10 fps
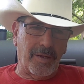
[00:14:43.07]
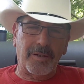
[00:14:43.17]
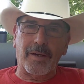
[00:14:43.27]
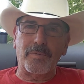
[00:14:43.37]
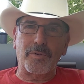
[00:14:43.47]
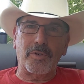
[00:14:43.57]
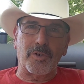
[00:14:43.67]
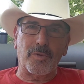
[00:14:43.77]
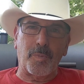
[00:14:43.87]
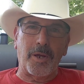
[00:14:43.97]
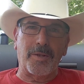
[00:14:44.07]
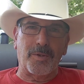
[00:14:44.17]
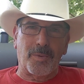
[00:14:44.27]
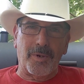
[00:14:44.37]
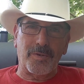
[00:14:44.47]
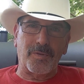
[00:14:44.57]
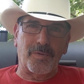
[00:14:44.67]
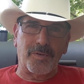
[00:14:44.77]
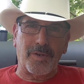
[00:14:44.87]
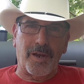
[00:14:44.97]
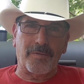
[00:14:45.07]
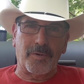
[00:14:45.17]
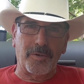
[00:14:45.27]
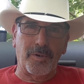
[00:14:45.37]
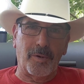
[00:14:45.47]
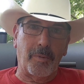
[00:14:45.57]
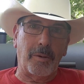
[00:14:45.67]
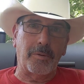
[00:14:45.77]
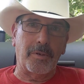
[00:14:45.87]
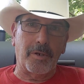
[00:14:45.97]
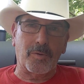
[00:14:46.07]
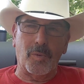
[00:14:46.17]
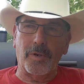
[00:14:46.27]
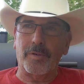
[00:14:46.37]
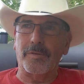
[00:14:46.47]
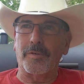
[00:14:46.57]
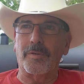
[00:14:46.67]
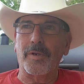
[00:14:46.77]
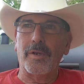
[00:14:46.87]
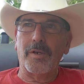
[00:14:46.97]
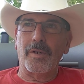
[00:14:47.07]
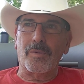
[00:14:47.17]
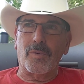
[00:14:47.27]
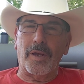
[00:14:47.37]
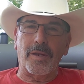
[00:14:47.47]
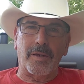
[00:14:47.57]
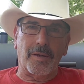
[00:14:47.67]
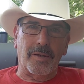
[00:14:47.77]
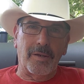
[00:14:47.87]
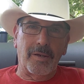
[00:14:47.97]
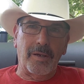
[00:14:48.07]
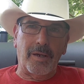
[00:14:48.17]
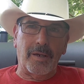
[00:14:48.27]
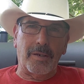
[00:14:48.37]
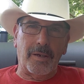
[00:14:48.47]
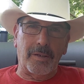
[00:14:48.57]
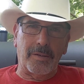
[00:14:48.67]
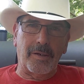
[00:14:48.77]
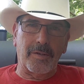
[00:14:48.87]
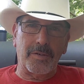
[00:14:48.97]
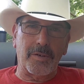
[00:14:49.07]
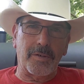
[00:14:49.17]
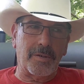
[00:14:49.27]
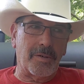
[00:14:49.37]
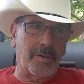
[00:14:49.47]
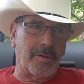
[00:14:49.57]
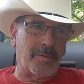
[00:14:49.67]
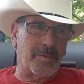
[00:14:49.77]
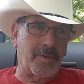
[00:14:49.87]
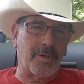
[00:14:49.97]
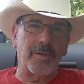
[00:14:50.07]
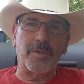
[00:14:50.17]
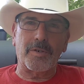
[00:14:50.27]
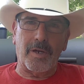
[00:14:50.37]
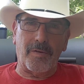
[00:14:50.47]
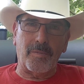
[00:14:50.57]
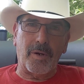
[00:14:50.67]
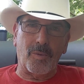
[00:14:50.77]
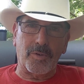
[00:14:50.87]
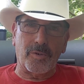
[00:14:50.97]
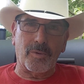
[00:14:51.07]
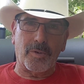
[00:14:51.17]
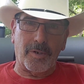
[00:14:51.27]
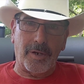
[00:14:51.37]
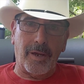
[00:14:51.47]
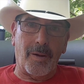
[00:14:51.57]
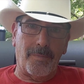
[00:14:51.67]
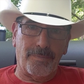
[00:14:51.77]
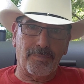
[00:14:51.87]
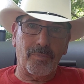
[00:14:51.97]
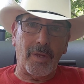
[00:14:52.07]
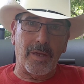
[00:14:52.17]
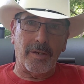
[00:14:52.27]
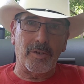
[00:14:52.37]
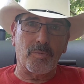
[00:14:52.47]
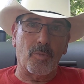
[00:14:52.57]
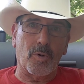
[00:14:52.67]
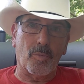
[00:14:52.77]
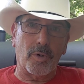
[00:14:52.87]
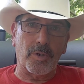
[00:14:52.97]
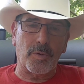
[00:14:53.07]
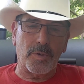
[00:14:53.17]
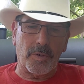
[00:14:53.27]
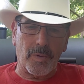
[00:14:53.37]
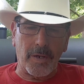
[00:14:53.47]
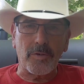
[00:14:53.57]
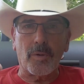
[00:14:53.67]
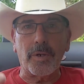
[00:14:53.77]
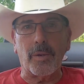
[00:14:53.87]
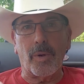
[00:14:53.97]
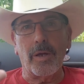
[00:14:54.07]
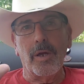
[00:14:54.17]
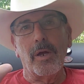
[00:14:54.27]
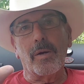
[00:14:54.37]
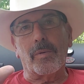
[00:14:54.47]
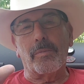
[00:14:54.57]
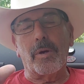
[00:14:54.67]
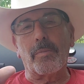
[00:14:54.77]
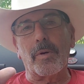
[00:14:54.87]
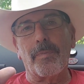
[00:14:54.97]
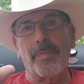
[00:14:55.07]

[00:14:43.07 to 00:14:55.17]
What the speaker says: think I'm just going to spend the rest of this afternoon and maybe the next week or two writing. And the other series is kind of about what's going on now, and it gets more and more interesting, right? So anyway, remember,